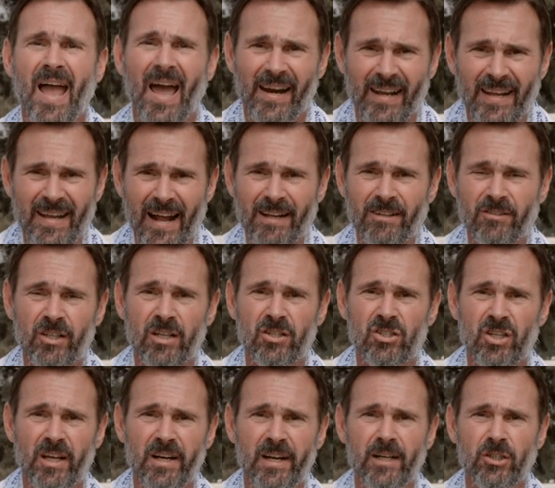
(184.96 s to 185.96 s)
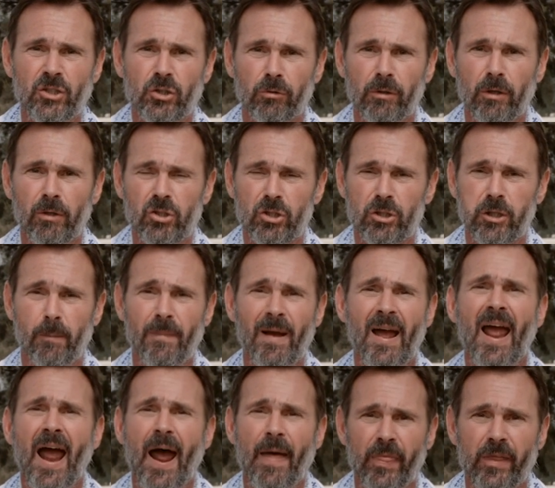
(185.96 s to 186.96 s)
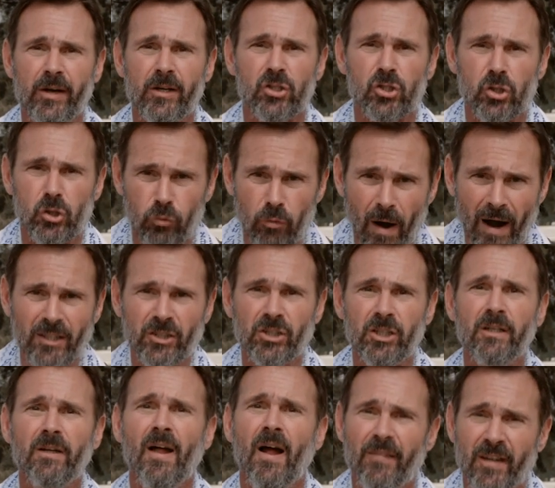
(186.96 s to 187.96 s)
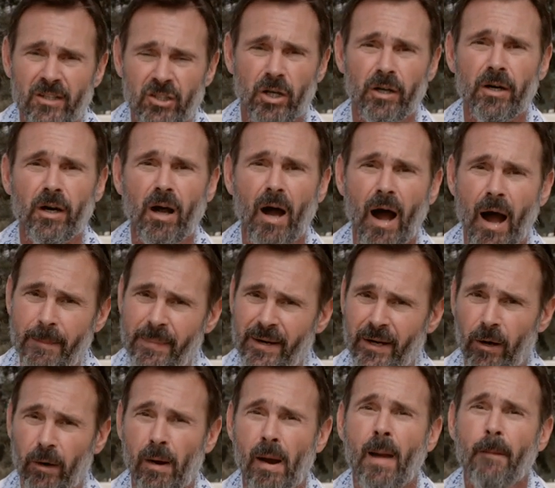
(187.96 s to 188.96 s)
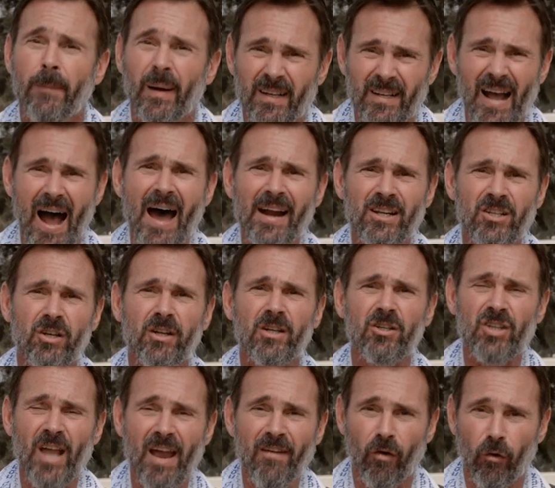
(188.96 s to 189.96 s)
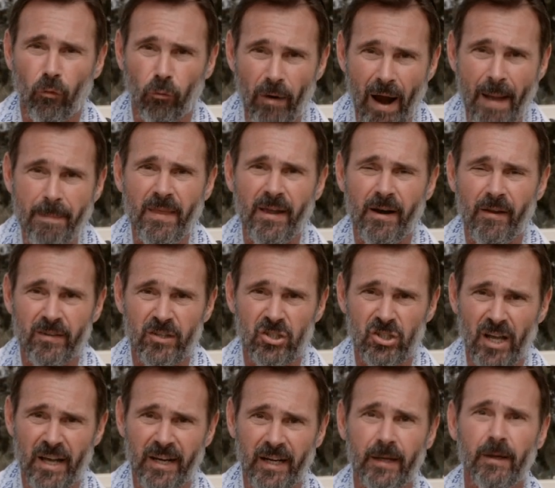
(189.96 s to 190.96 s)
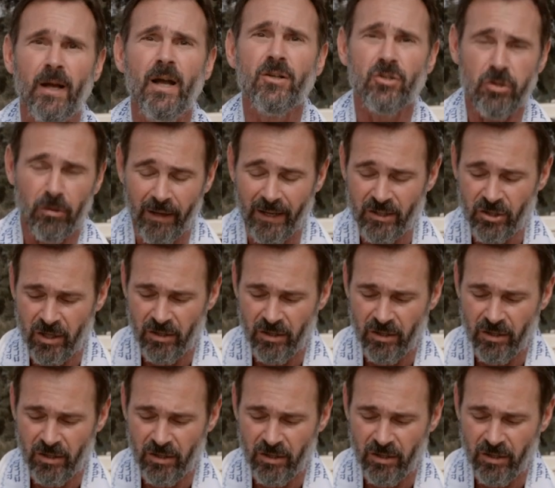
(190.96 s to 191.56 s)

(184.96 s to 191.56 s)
and against this city in Jerusalem and the destruction that's going to come here, but God is going to save a remnant of the city. So let's